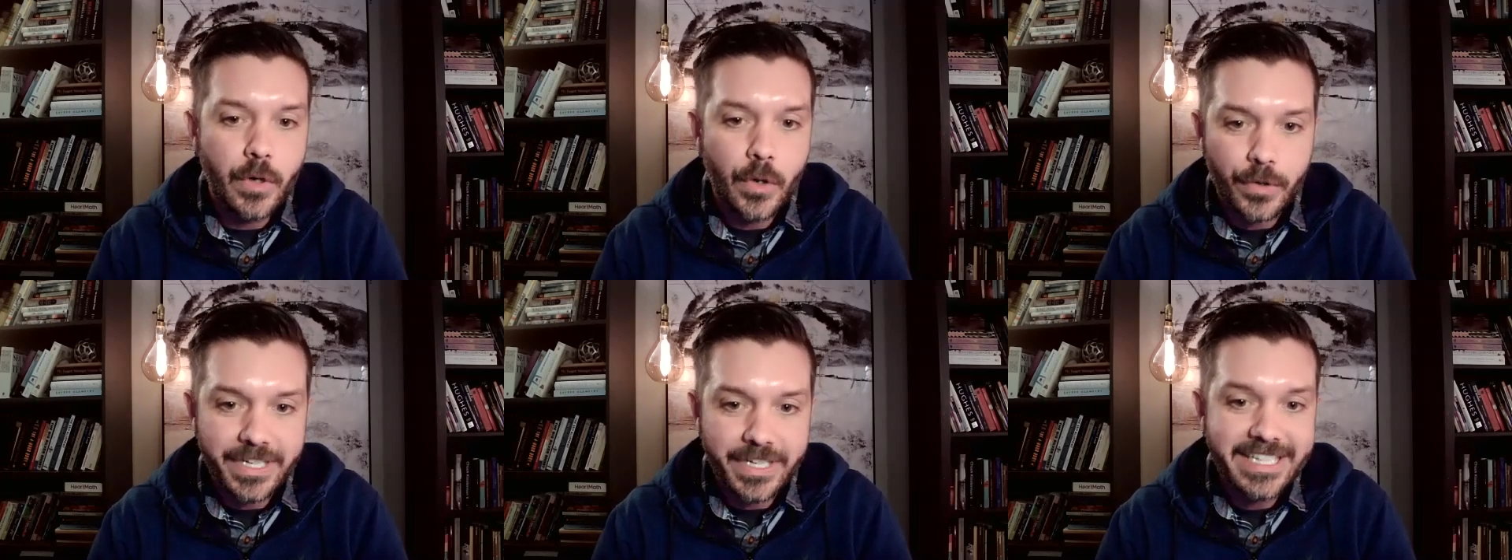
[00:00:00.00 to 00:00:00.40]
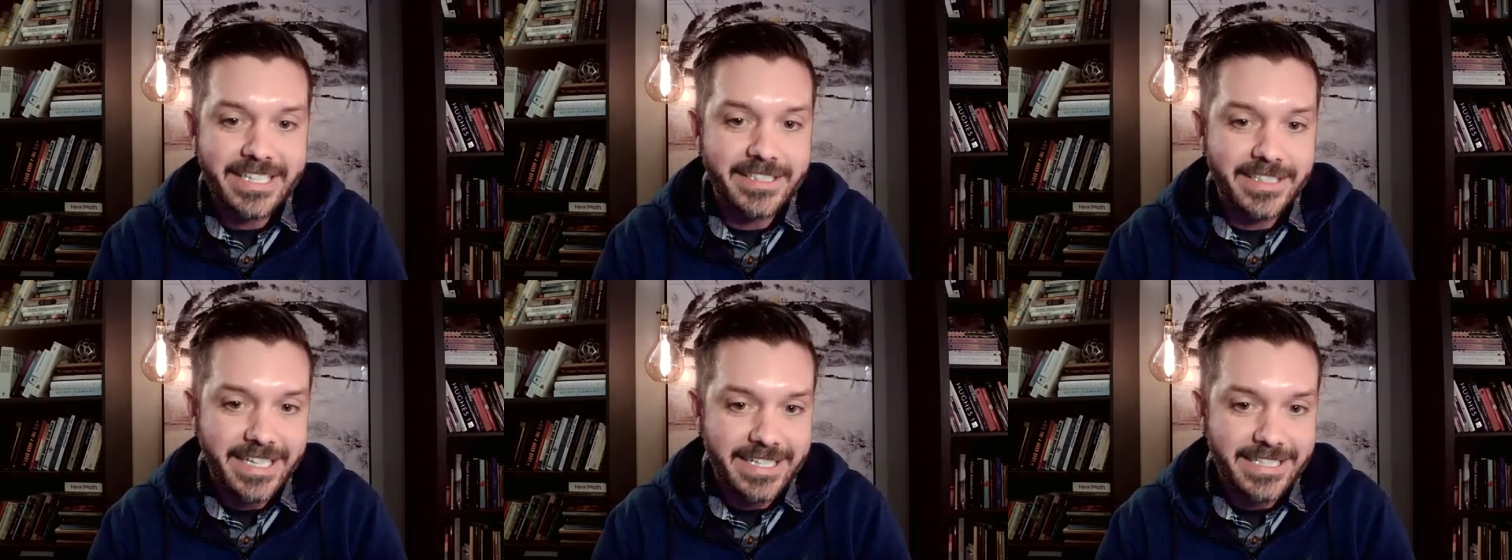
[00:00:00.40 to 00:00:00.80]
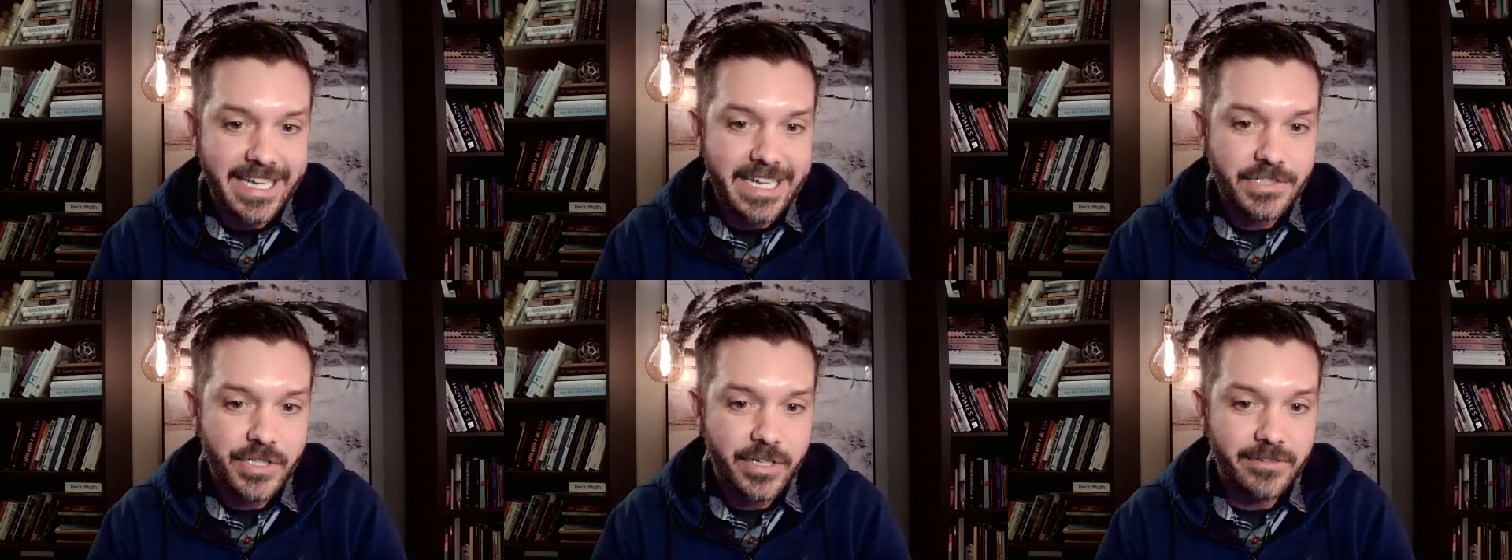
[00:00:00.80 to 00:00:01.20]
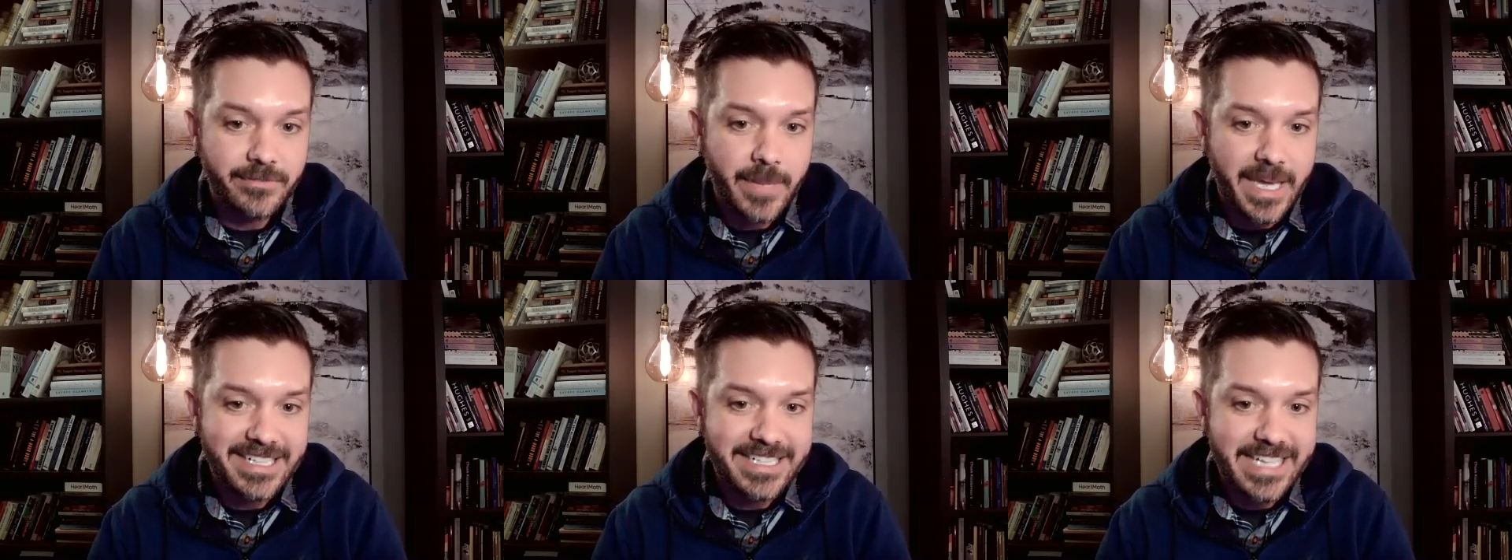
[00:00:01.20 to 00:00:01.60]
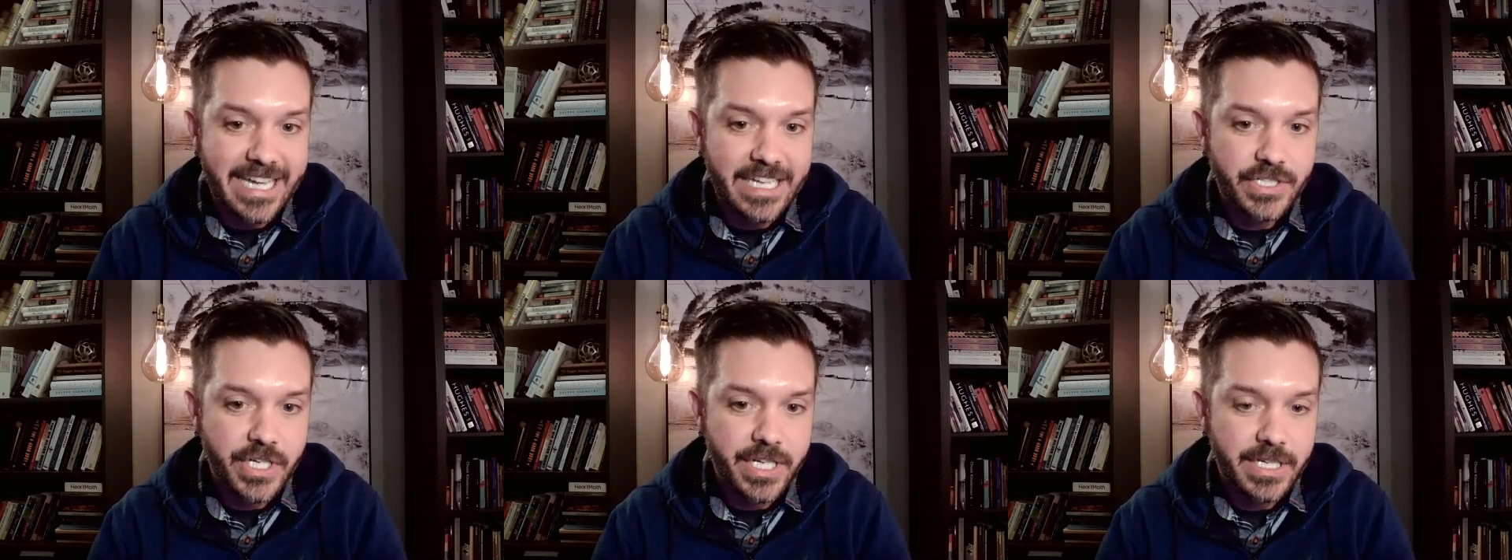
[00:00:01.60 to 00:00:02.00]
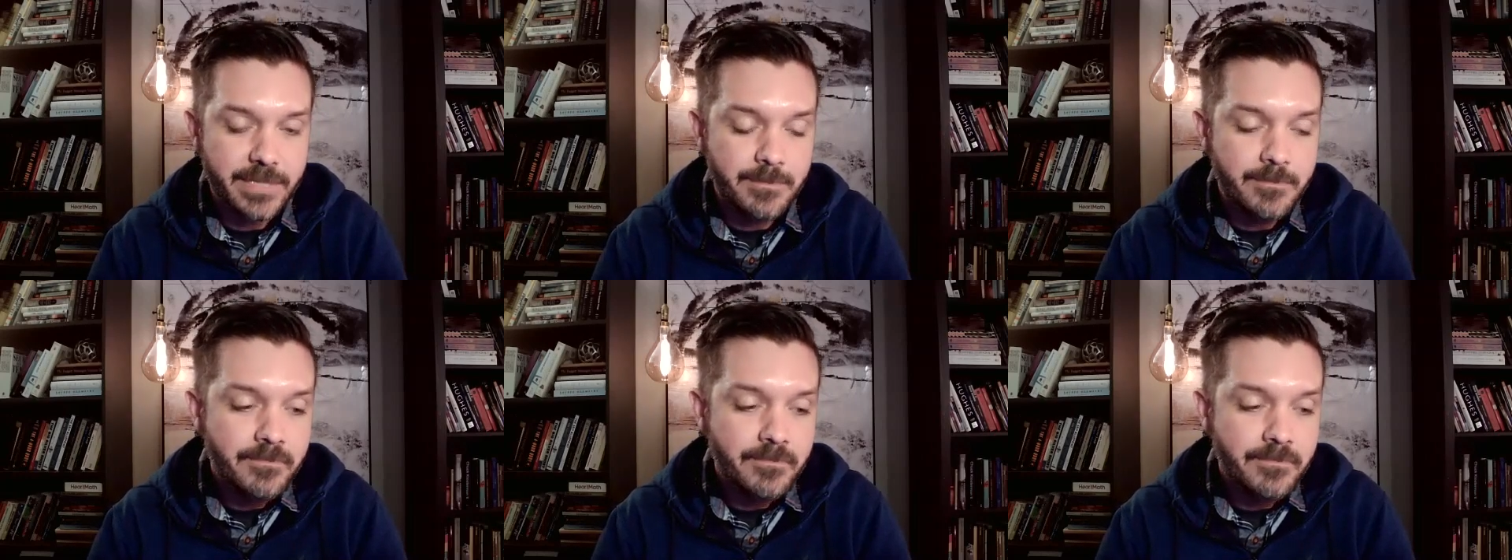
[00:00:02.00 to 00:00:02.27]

or healing nature of meditation,